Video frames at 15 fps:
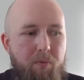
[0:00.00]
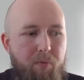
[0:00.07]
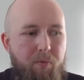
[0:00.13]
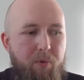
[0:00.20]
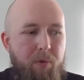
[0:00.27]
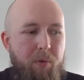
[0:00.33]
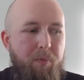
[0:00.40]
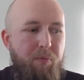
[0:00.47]

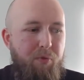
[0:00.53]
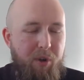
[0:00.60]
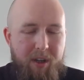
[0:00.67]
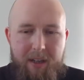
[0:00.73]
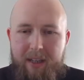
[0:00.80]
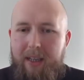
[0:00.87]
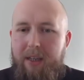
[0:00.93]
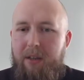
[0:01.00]
some
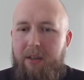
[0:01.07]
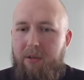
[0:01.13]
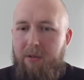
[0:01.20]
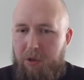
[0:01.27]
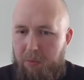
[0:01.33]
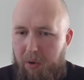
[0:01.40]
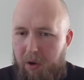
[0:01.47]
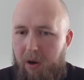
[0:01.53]
really
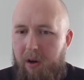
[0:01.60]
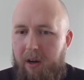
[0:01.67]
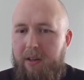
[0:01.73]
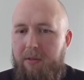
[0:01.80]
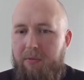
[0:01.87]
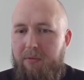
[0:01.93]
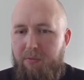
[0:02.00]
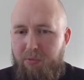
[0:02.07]
smart
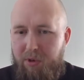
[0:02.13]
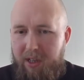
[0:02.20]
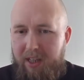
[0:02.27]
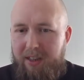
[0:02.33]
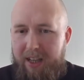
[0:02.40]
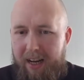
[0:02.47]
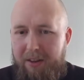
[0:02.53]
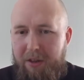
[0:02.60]
and really
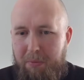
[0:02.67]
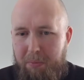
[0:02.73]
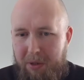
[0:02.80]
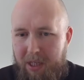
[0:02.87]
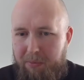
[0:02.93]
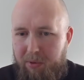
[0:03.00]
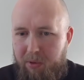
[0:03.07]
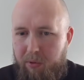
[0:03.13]
talented
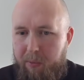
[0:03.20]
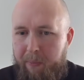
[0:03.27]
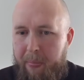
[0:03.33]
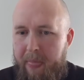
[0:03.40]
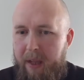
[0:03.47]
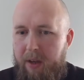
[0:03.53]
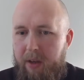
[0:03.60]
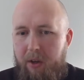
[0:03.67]
people
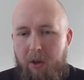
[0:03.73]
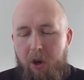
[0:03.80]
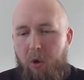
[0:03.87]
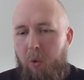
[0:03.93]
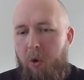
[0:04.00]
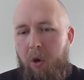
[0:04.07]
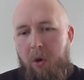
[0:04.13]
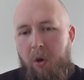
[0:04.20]

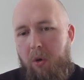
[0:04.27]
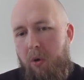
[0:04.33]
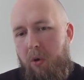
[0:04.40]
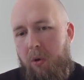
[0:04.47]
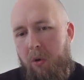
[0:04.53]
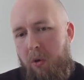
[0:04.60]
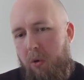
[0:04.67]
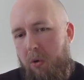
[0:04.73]

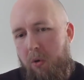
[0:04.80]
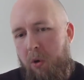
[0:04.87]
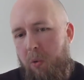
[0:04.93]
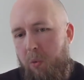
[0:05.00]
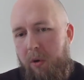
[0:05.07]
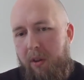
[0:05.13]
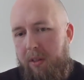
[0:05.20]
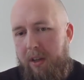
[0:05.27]
who
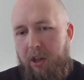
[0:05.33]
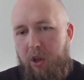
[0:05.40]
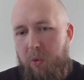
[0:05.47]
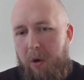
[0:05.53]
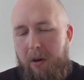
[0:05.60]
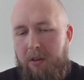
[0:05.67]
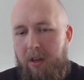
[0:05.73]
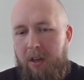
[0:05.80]
wouldn't think
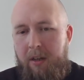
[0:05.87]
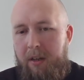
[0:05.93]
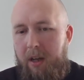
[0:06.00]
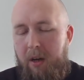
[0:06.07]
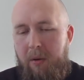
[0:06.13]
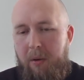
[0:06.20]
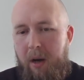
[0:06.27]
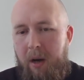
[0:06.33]
twice,
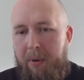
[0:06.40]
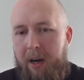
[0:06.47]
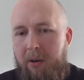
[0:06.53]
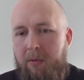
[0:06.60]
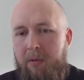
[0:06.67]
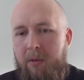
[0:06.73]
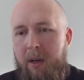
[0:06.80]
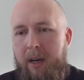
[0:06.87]

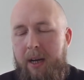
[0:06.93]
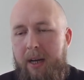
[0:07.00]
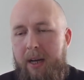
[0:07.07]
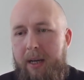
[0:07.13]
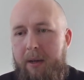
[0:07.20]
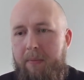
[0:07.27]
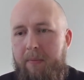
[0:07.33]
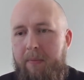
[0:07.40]
about
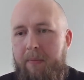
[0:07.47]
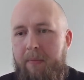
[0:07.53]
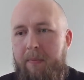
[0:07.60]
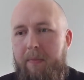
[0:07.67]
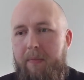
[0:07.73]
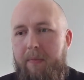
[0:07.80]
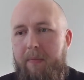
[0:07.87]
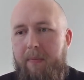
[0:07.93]

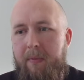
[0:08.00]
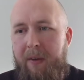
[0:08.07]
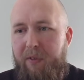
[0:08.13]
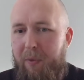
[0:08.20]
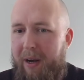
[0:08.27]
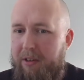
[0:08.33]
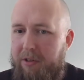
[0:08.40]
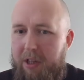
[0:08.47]
if you
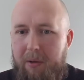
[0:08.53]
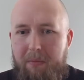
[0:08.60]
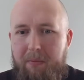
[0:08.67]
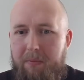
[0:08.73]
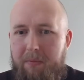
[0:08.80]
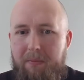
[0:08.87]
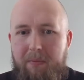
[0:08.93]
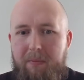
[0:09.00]
ask them,